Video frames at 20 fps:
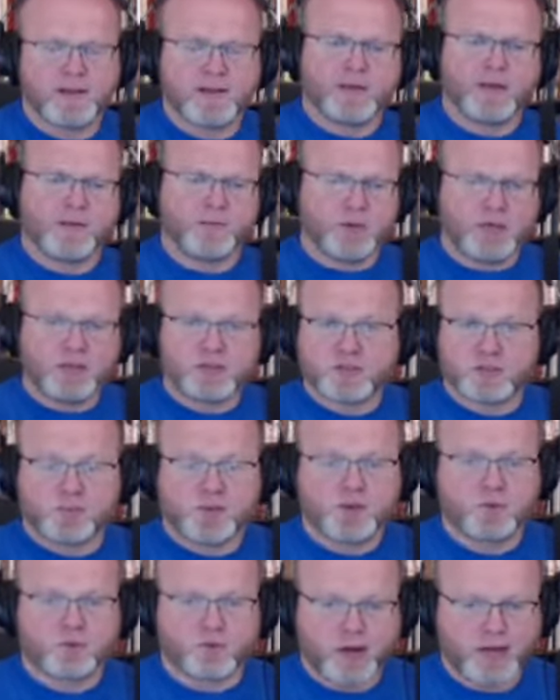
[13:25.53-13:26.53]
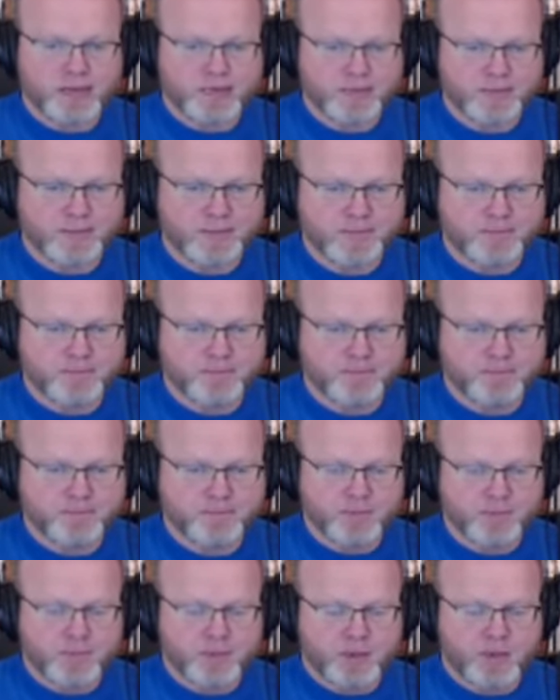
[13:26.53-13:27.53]
It means to be right.
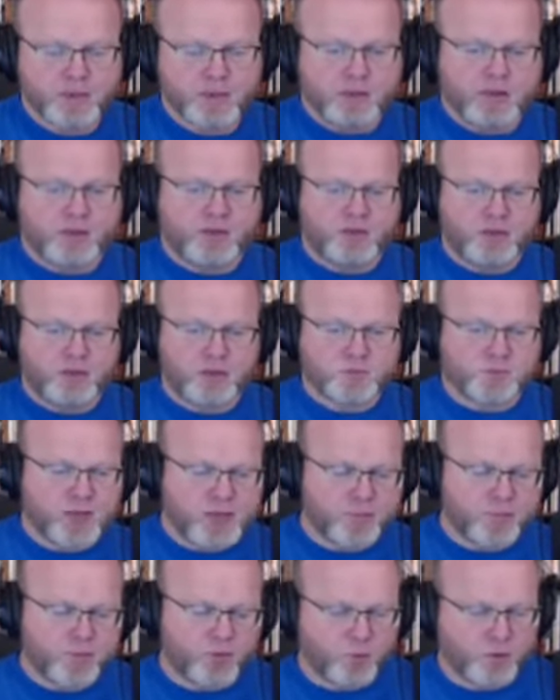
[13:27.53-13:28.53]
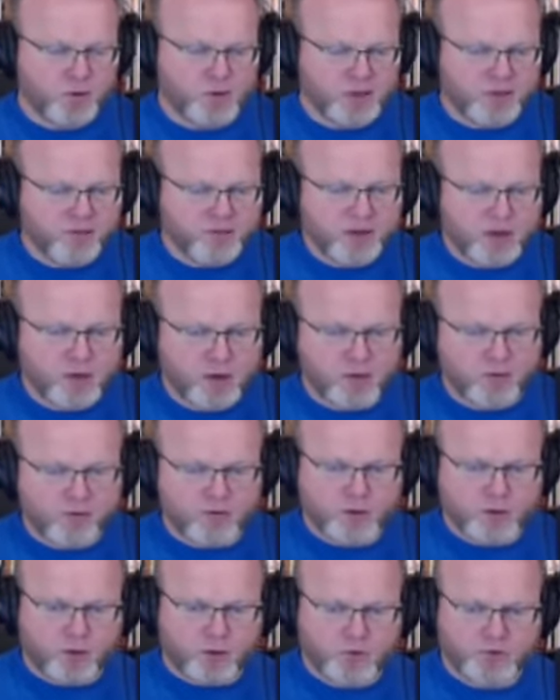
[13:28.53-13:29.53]
Now, these people were living under
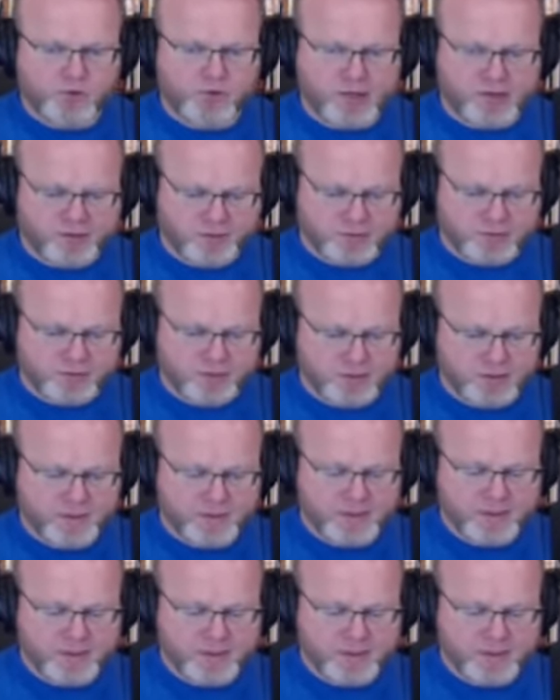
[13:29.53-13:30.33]
the Old Testament.